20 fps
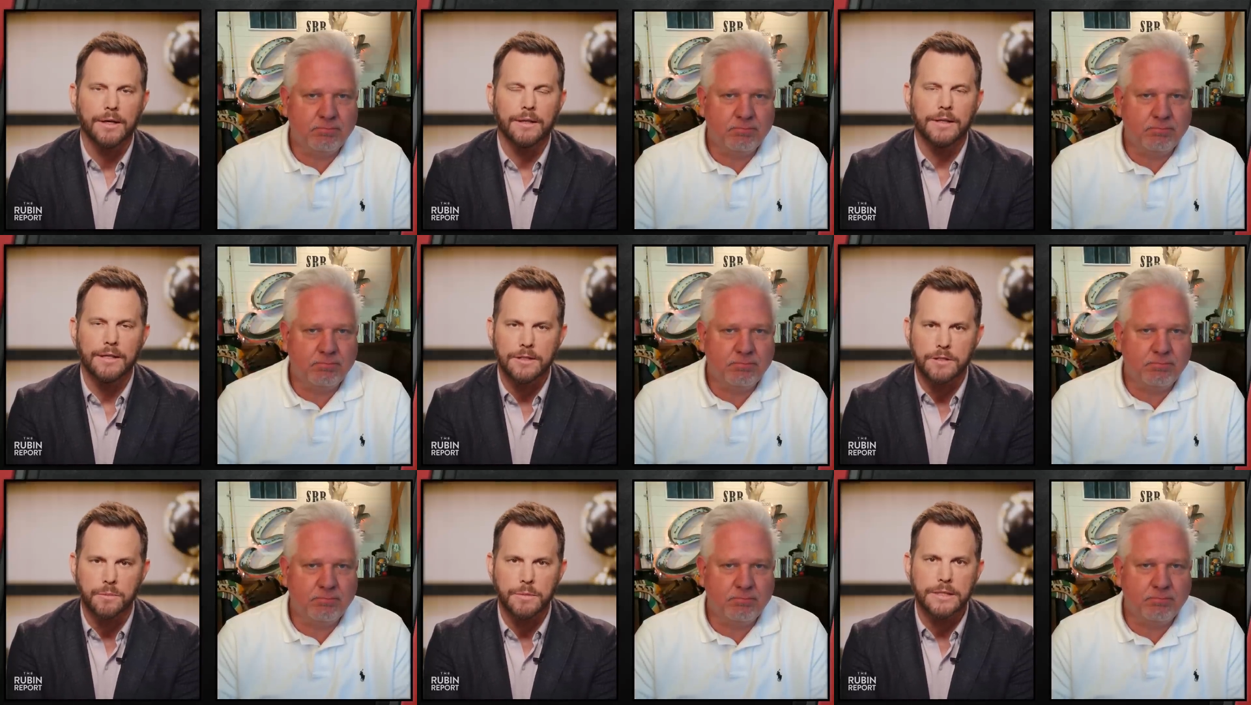
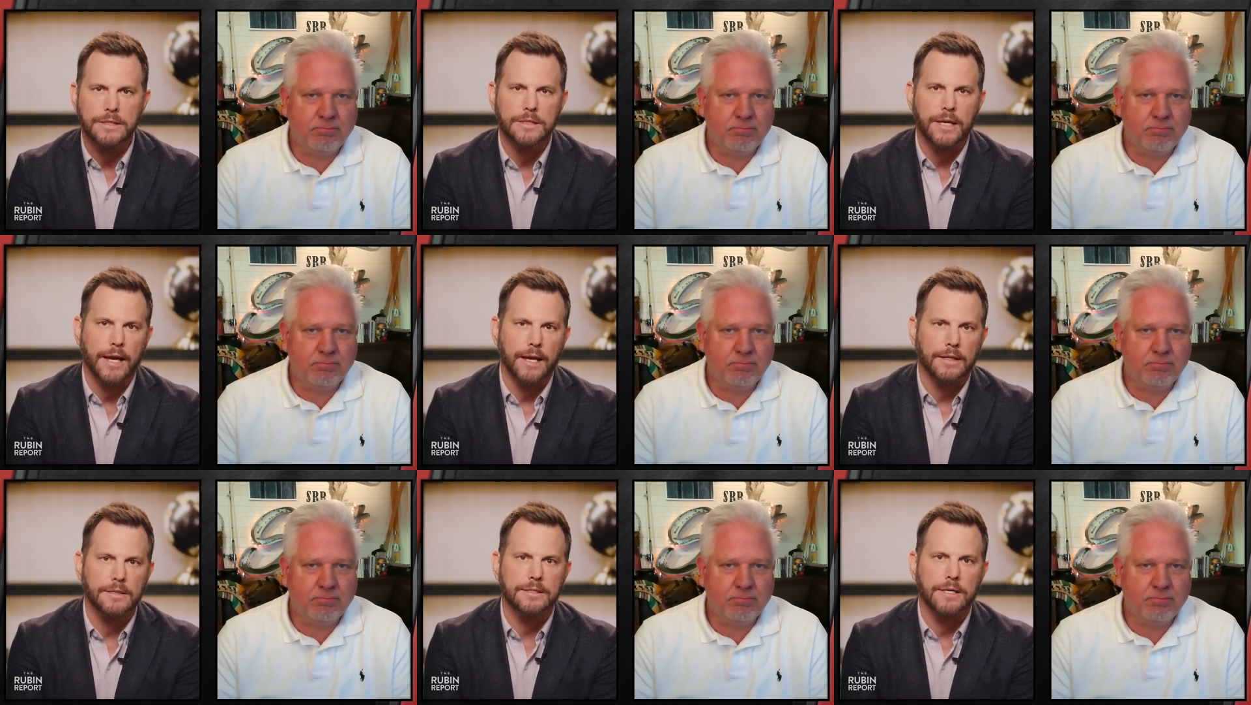Speaker 1: these
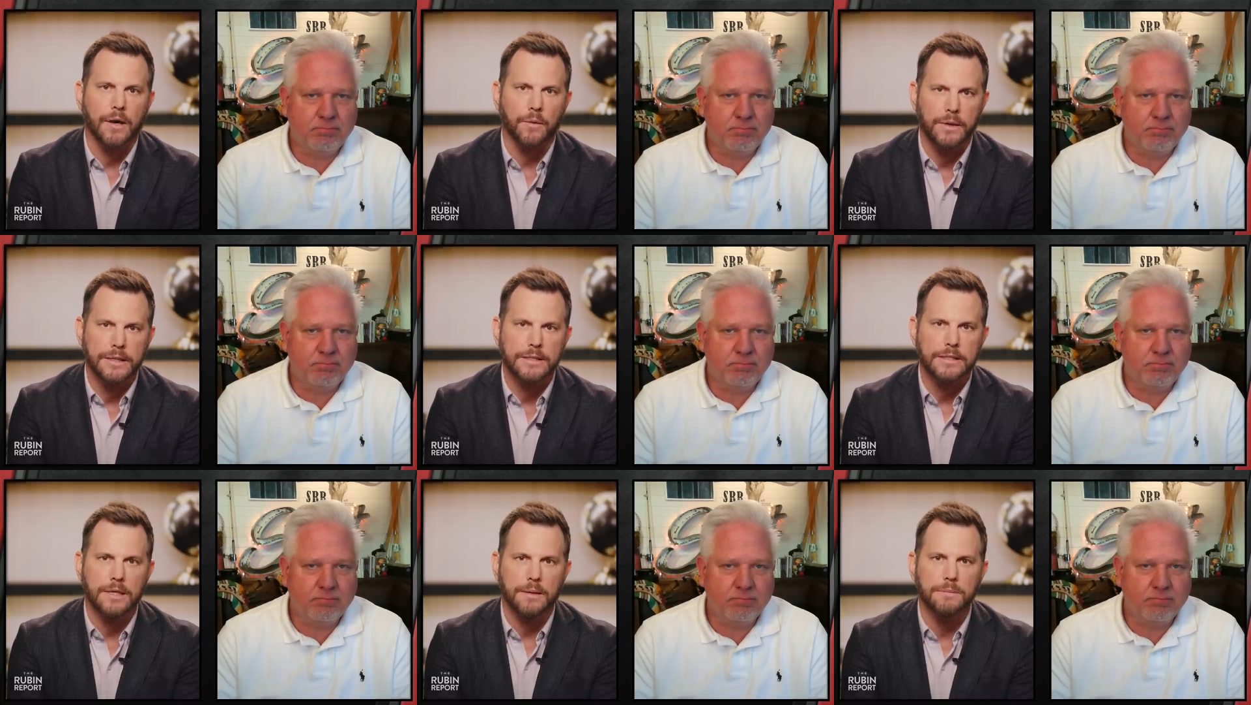mistakes that
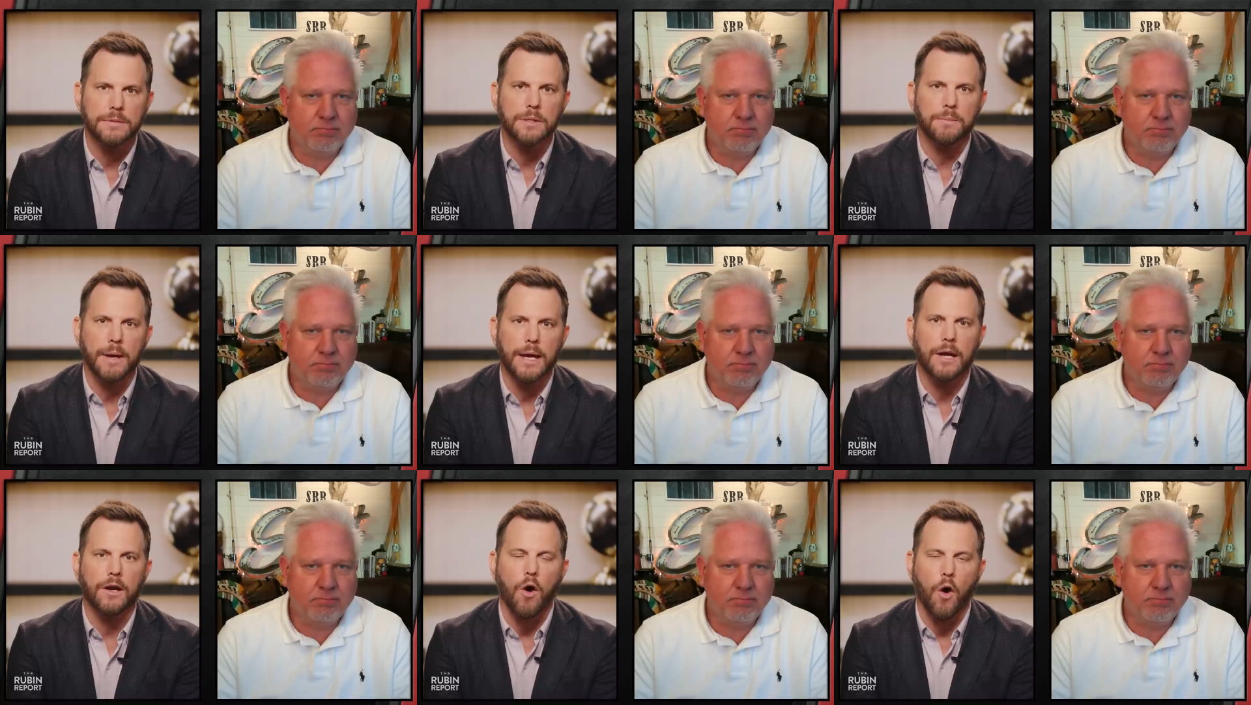we seem
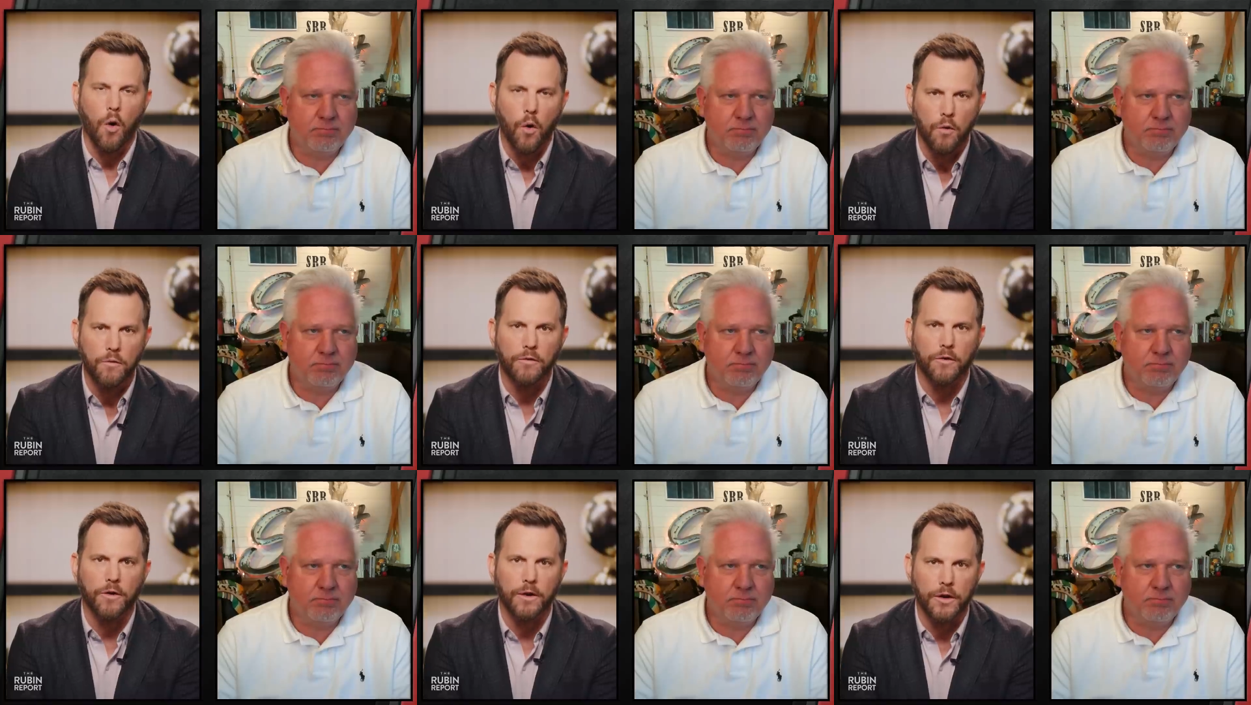to make
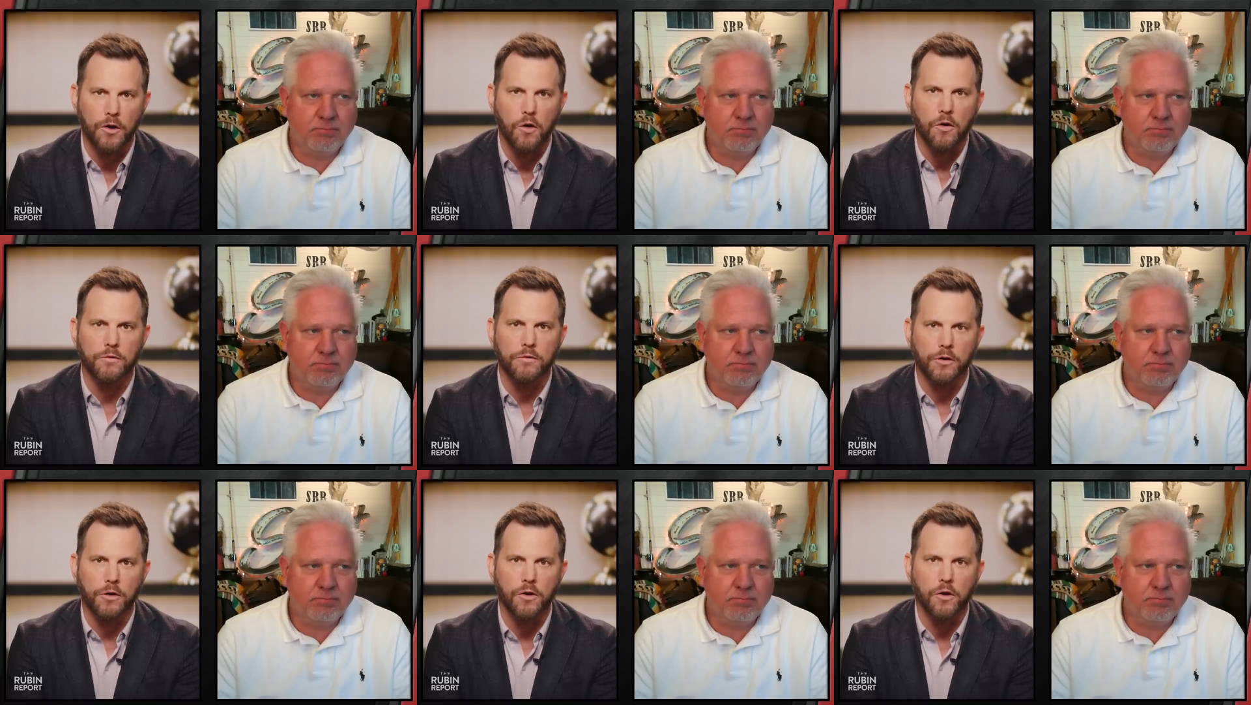over and
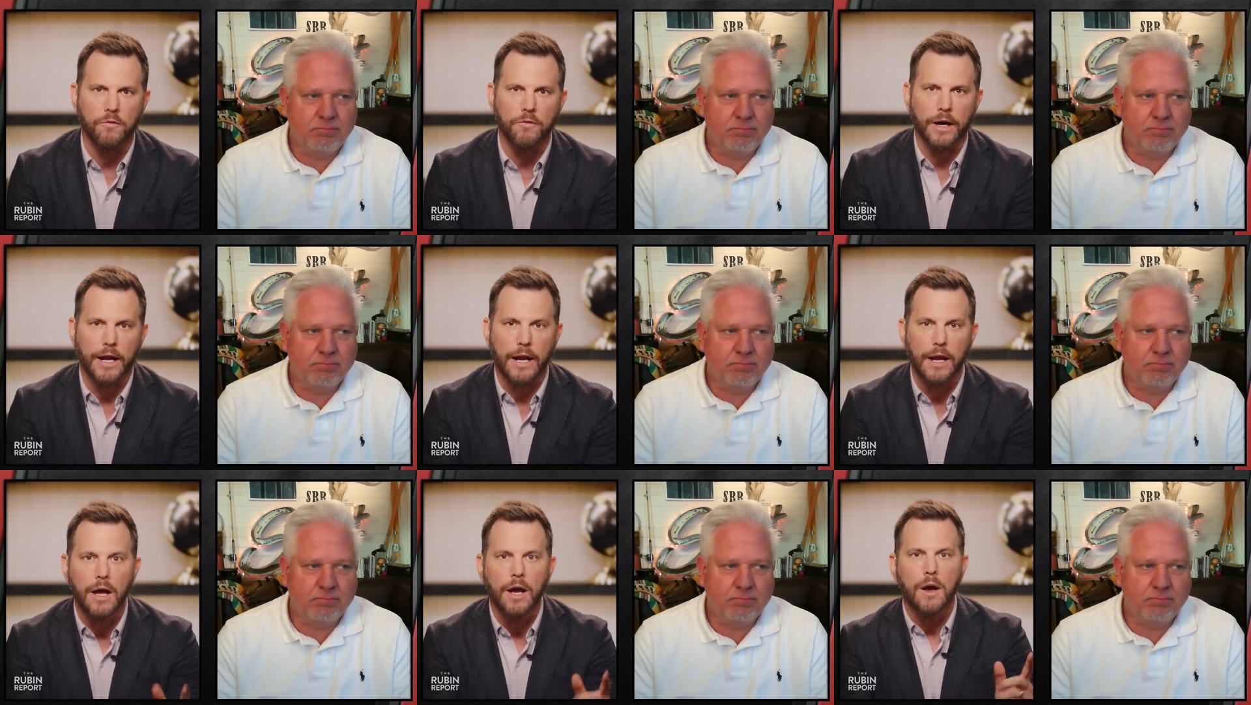over and over
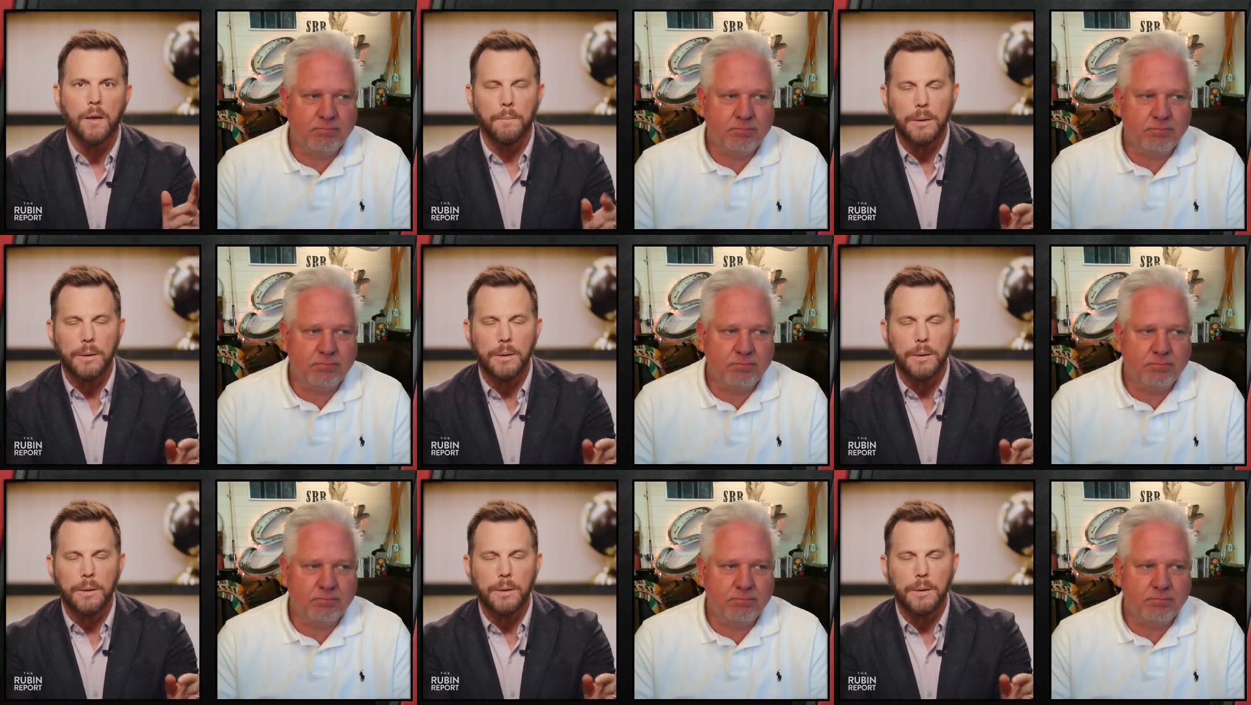again